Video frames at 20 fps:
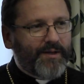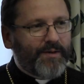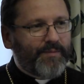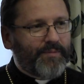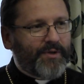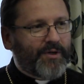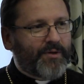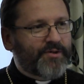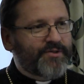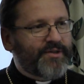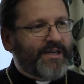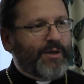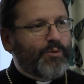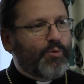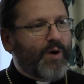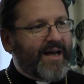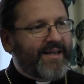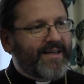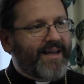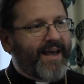Because in
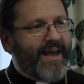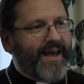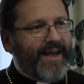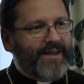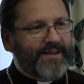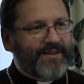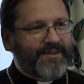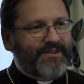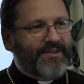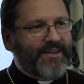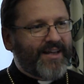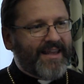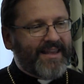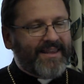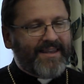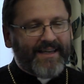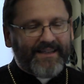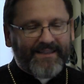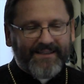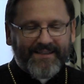one hand,
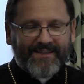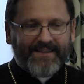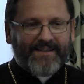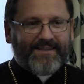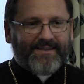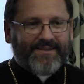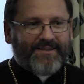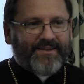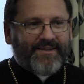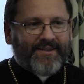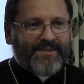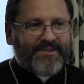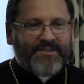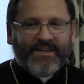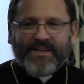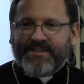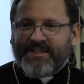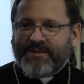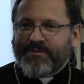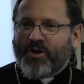that
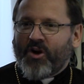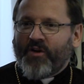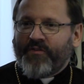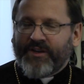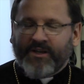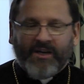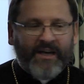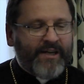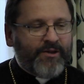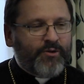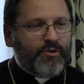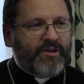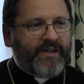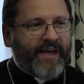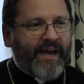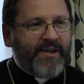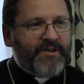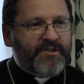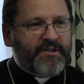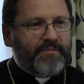system of
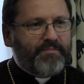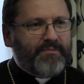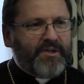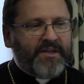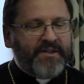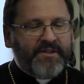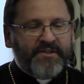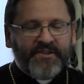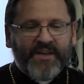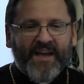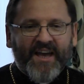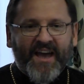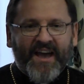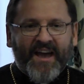education means